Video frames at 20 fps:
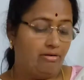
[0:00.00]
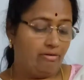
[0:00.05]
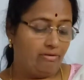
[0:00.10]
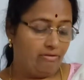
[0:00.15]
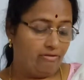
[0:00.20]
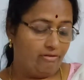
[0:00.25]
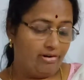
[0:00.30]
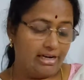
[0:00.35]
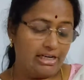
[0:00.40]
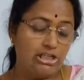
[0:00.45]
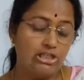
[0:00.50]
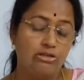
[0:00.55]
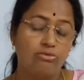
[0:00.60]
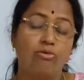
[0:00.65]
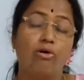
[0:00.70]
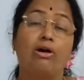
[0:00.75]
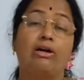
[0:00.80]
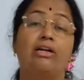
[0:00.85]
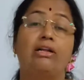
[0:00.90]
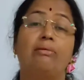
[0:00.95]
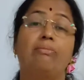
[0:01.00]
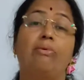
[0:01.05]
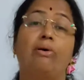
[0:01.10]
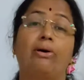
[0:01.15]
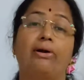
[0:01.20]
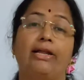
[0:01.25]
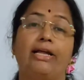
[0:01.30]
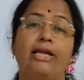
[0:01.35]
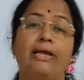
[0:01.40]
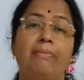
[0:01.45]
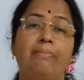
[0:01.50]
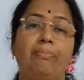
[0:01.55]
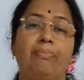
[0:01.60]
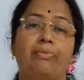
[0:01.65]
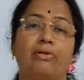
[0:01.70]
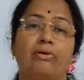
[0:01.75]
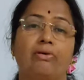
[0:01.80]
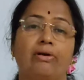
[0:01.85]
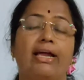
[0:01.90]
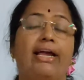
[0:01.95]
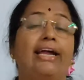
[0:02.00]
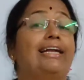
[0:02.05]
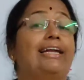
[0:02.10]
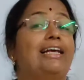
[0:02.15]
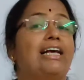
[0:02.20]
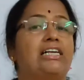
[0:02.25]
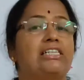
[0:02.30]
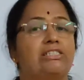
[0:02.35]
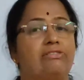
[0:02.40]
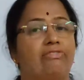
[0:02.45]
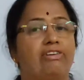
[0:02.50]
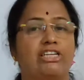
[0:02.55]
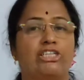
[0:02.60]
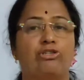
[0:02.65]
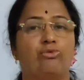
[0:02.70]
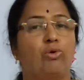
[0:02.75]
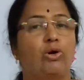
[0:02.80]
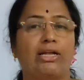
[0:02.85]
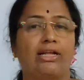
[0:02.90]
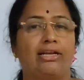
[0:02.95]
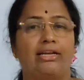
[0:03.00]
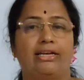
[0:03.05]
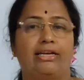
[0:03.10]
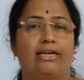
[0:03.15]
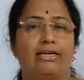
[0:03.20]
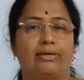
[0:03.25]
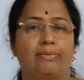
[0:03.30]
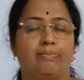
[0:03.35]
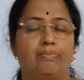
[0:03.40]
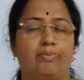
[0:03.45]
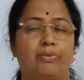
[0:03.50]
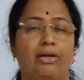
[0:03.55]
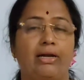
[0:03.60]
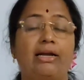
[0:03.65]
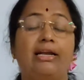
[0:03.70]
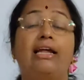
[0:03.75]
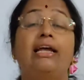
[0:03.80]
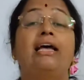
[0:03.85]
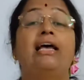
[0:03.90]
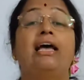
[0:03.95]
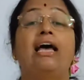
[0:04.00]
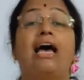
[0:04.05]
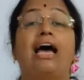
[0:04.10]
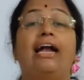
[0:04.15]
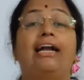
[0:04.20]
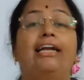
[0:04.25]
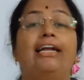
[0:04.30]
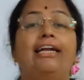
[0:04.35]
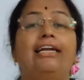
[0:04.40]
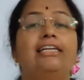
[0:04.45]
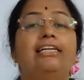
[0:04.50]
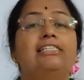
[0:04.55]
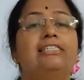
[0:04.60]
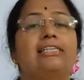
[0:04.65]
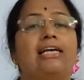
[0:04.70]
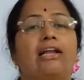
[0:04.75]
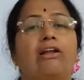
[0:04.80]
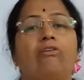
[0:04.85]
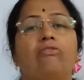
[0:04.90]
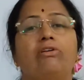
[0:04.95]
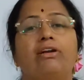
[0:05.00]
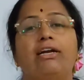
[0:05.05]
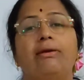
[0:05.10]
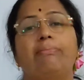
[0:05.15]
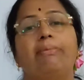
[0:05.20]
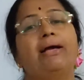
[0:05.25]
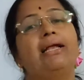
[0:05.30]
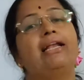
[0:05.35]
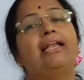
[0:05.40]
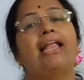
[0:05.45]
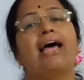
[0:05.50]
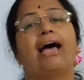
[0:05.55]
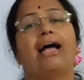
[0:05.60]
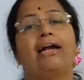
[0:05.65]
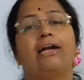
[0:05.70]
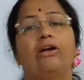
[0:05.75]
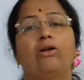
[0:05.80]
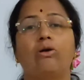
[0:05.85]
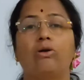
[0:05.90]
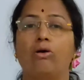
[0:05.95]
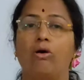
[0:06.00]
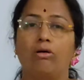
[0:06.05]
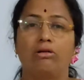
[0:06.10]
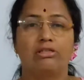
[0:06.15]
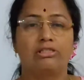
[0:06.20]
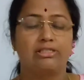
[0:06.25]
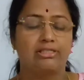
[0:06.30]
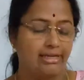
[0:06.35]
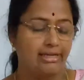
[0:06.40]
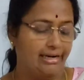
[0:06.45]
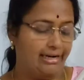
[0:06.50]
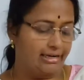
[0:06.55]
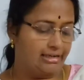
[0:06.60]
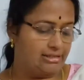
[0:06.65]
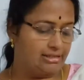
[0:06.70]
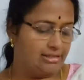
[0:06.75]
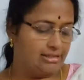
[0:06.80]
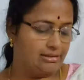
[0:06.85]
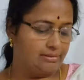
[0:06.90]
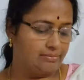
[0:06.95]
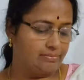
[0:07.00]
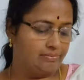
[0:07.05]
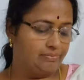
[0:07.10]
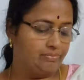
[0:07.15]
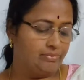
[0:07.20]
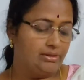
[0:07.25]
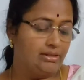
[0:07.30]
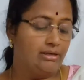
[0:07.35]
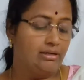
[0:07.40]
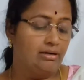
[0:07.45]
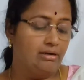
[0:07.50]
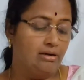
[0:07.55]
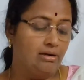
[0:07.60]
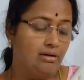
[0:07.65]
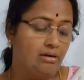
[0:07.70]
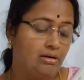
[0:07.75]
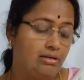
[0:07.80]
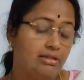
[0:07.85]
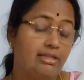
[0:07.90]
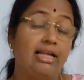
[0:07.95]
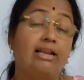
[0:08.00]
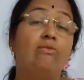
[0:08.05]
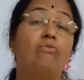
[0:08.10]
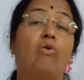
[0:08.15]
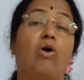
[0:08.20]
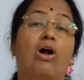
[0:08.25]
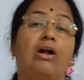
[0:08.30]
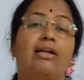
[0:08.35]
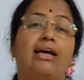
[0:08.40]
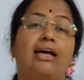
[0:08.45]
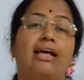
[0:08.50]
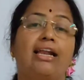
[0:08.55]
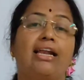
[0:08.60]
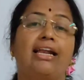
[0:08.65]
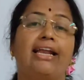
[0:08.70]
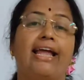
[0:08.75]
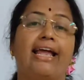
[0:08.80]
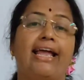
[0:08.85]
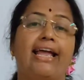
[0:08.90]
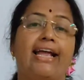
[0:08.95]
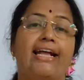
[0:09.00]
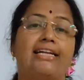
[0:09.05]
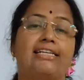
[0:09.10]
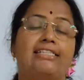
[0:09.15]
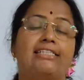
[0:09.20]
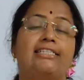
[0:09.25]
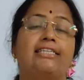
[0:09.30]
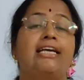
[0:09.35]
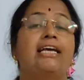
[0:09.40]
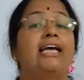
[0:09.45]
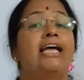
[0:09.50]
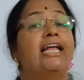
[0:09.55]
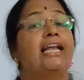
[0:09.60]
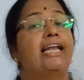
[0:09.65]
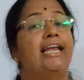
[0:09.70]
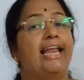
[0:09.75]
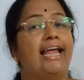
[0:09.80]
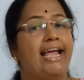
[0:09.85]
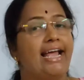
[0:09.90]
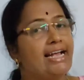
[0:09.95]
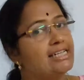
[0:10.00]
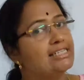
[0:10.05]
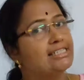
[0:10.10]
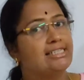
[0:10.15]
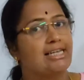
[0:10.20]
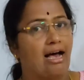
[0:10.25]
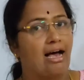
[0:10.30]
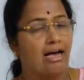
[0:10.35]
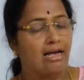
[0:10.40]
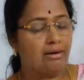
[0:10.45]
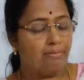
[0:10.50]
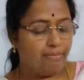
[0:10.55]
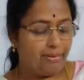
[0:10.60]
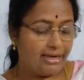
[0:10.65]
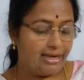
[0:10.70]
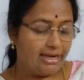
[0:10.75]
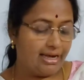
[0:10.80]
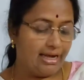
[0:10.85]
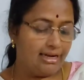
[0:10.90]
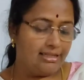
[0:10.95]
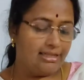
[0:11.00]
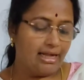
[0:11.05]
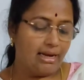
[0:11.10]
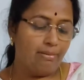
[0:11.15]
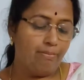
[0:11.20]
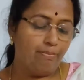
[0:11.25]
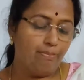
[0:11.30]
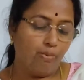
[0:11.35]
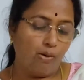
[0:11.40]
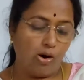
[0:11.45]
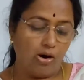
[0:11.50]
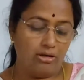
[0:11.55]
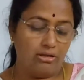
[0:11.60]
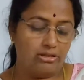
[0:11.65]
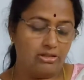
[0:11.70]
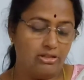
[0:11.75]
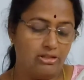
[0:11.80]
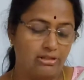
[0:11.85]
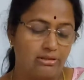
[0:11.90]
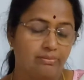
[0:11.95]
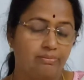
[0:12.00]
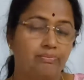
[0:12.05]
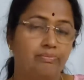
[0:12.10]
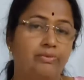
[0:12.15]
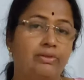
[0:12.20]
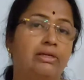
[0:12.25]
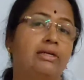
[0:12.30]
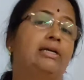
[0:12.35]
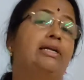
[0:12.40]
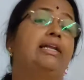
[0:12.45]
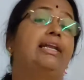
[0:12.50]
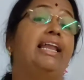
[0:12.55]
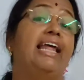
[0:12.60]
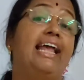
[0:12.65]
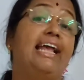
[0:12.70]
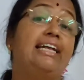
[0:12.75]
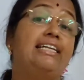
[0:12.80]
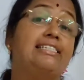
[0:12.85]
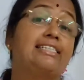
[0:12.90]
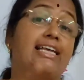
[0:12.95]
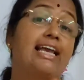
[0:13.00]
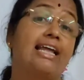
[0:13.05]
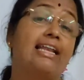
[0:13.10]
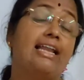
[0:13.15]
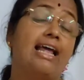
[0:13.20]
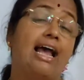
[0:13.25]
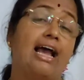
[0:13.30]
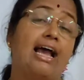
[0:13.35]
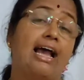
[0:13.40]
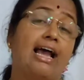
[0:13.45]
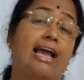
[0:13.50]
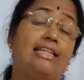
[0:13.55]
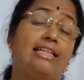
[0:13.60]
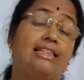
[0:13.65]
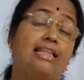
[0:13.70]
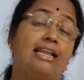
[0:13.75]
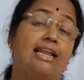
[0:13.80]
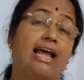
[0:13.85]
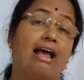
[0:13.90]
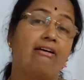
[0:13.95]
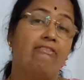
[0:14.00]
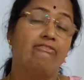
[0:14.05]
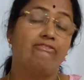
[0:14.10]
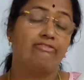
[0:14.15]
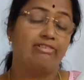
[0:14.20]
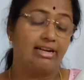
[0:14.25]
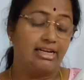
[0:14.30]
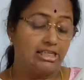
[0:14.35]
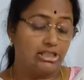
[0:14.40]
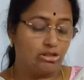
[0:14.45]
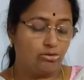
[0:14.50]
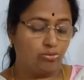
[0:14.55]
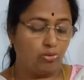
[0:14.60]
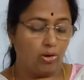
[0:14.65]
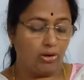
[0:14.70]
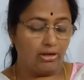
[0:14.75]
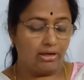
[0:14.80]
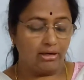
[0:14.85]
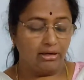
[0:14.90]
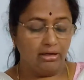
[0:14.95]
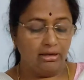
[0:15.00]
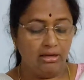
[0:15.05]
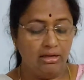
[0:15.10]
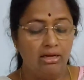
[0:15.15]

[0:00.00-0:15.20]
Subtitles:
fresh water body. Okay, it has fresh water in it and it is surrounded by land on all sides. Then what are lakes? Lakes are bigger than ponds. Lakes can either have fresh water